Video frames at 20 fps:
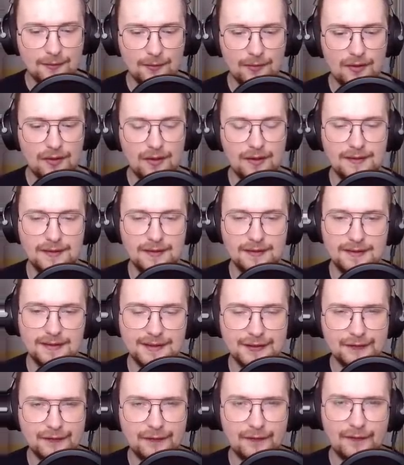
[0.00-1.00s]

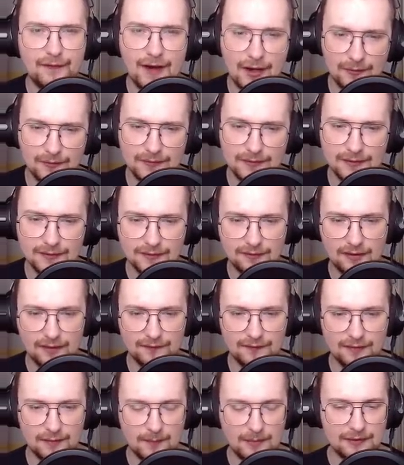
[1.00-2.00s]
36,000
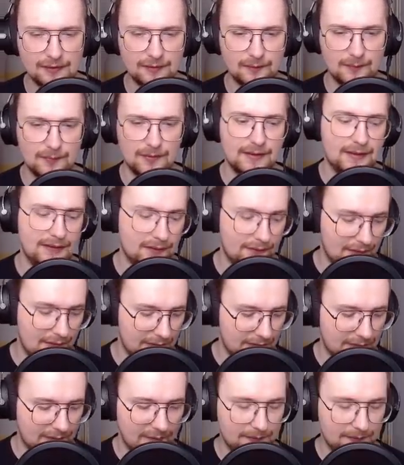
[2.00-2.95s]
crafting matters by the end of this.